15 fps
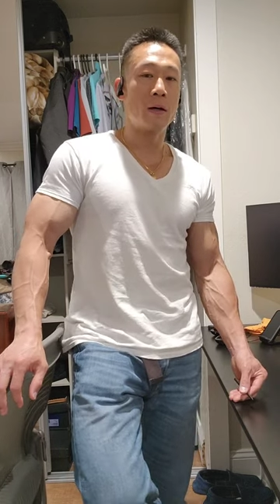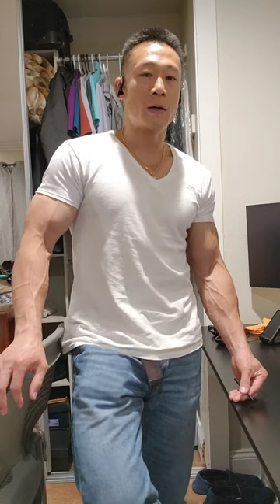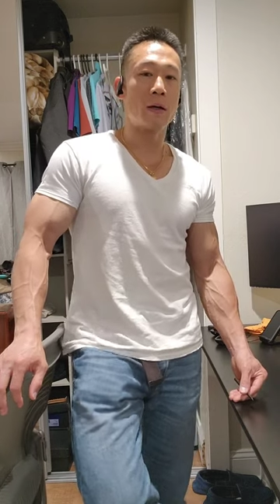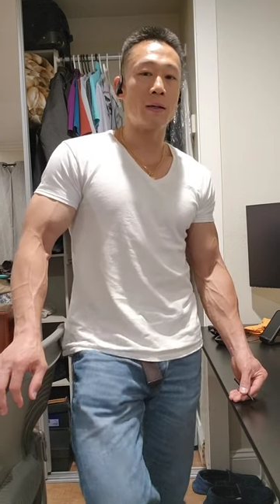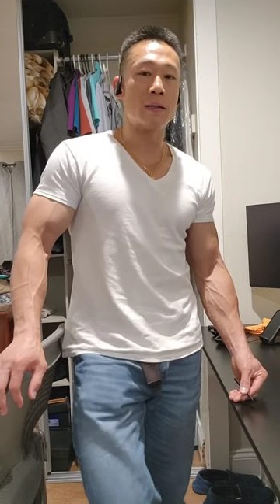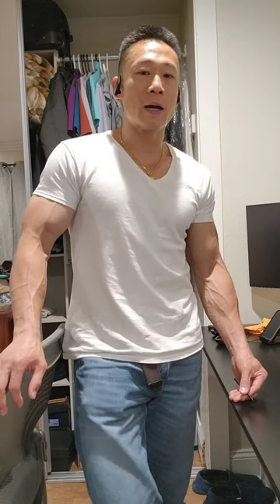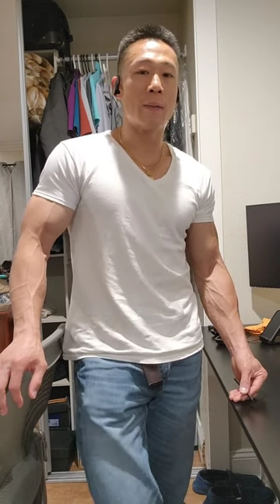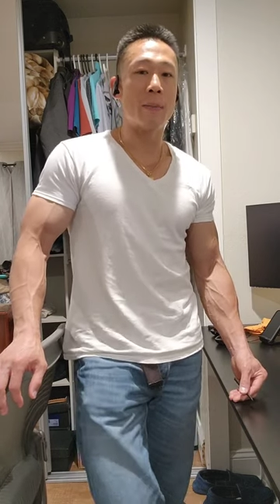
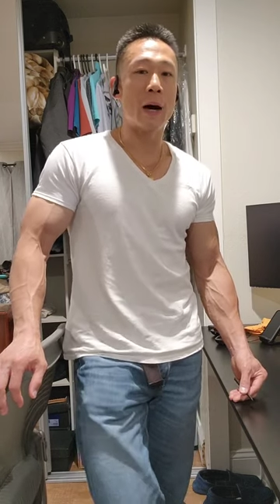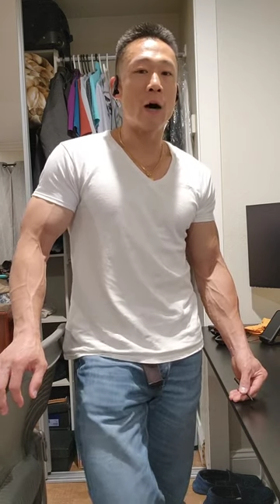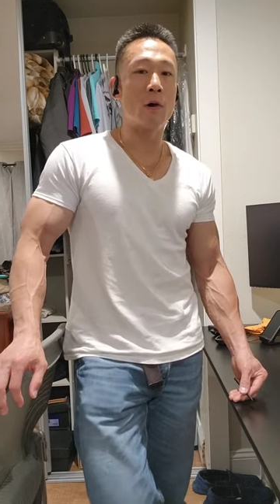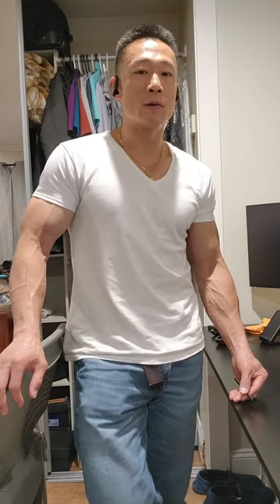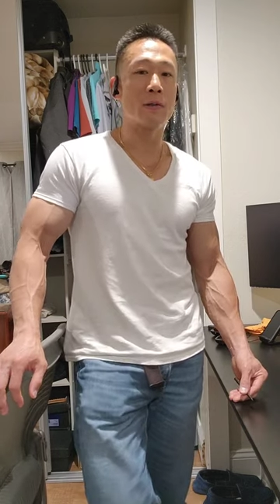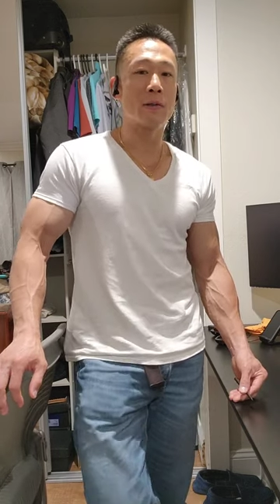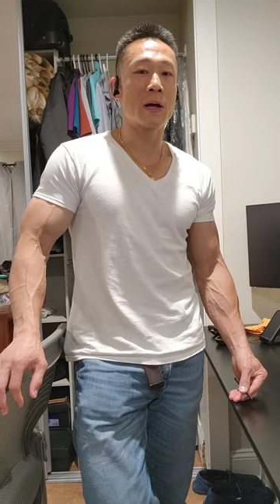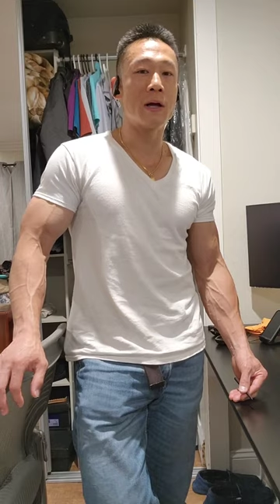Because I
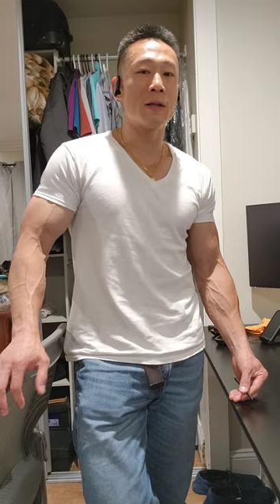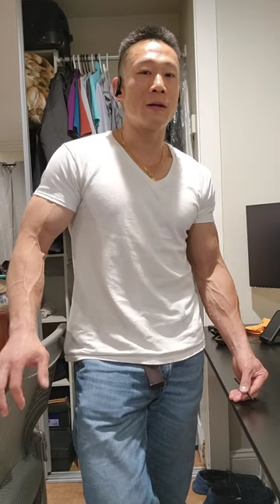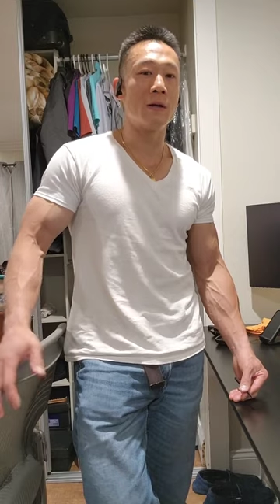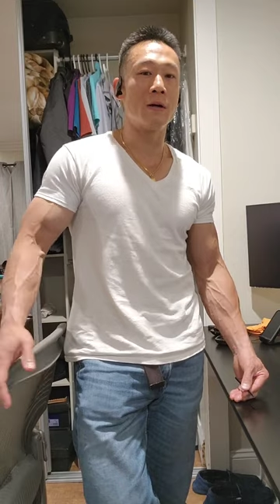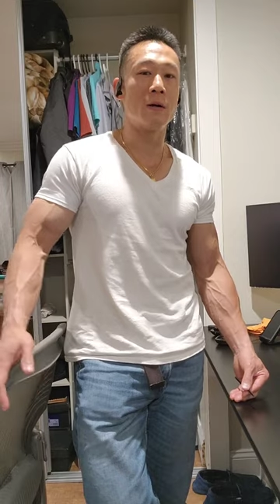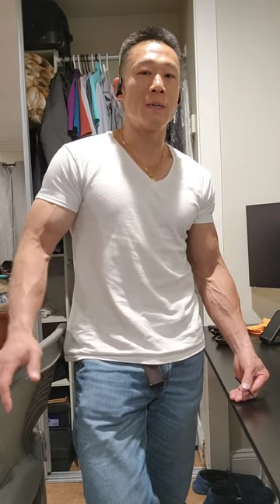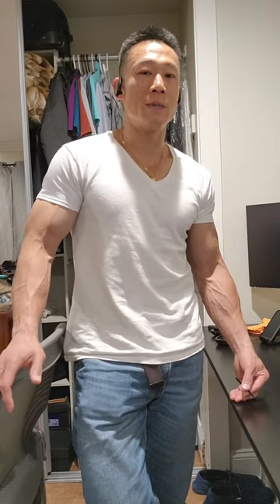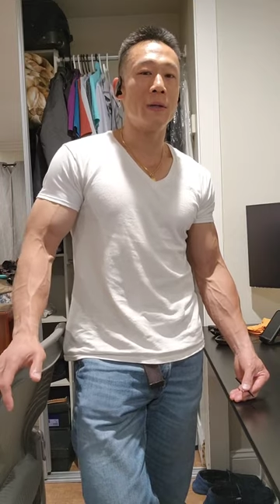was
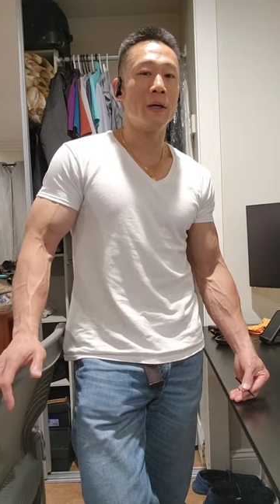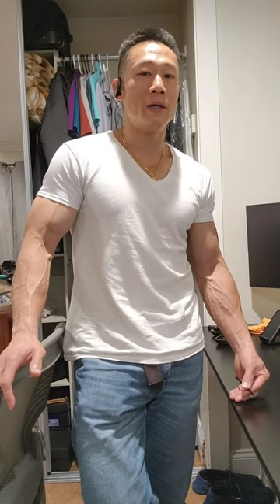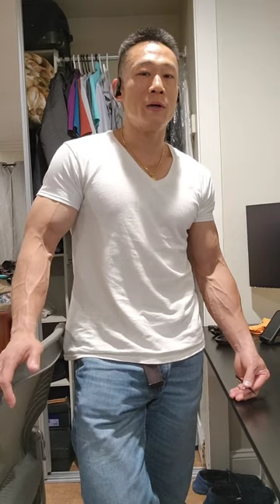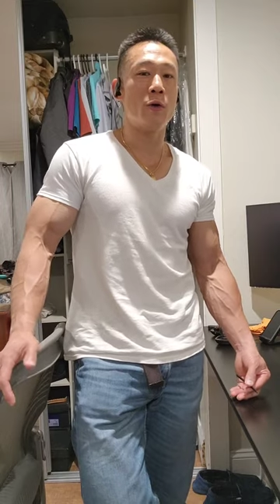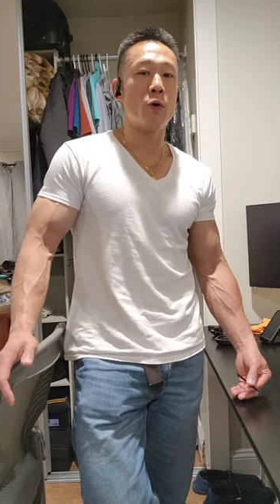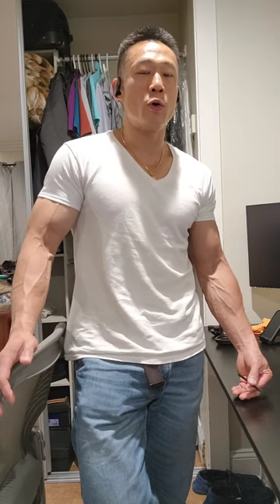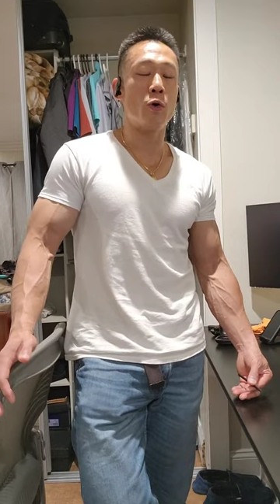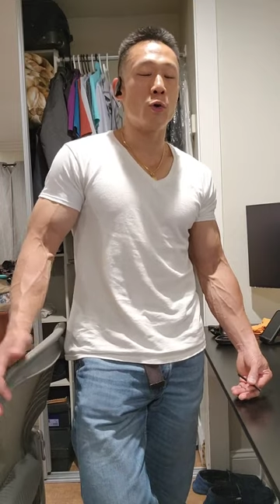telling him,
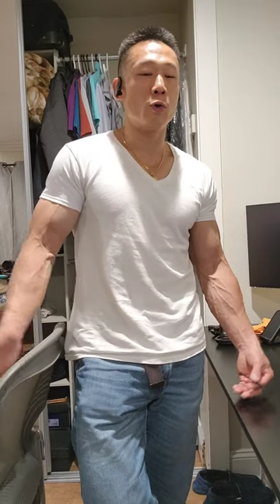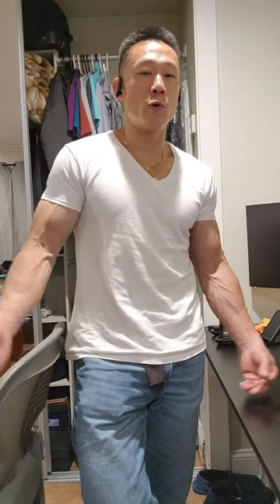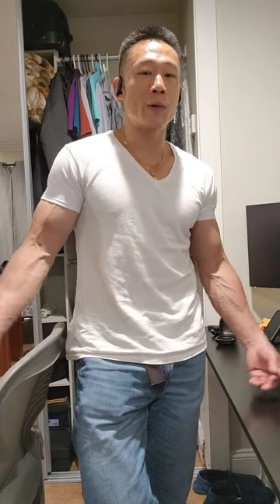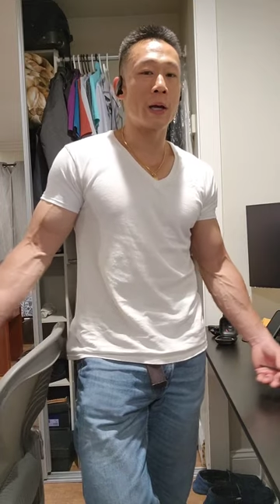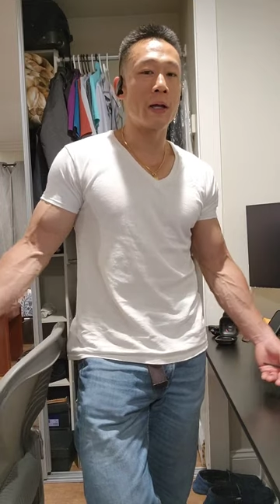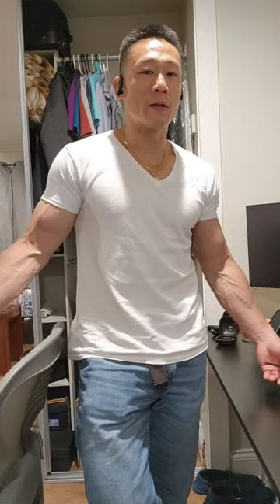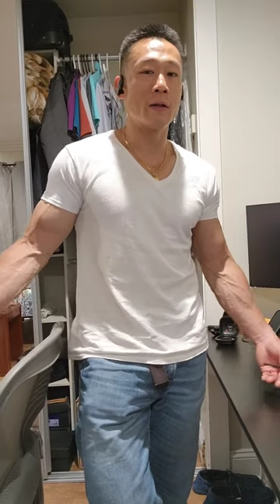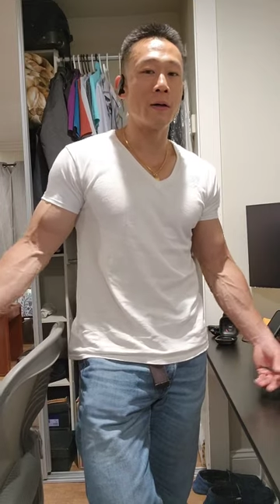you
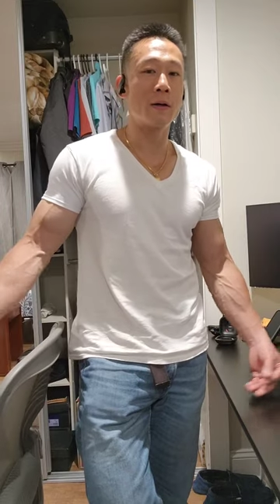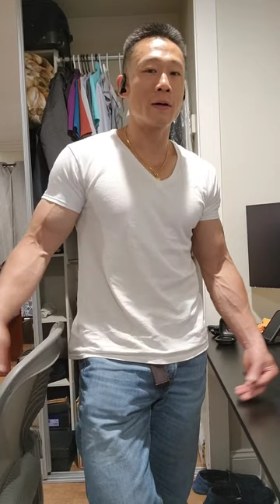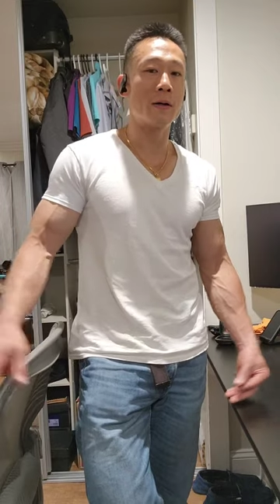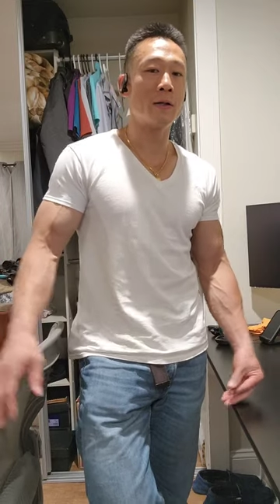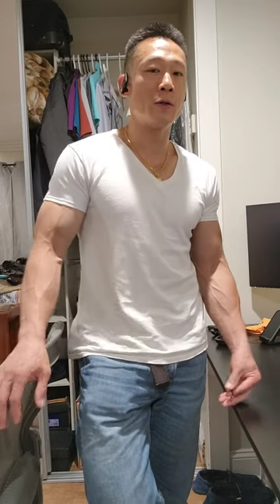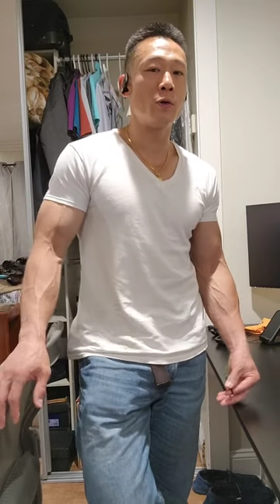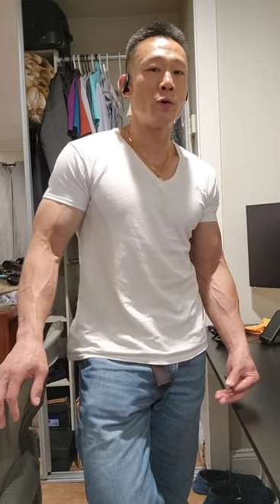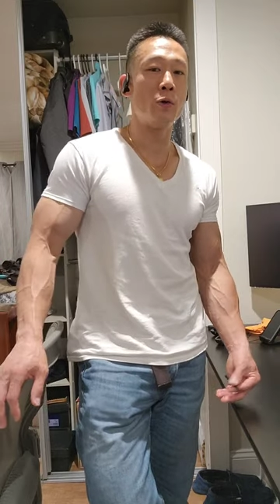can look good too.